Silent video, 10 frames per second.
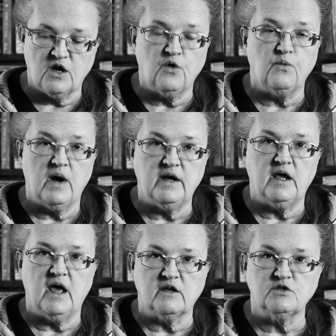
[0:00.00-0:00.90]
a
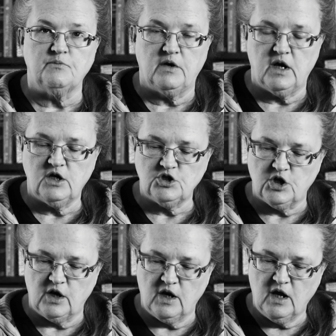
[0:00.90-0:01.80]
ready
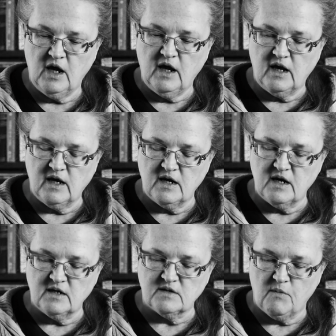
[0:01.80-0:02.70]
explanation in
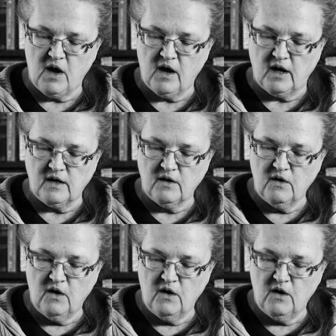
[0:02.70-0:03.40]
his mind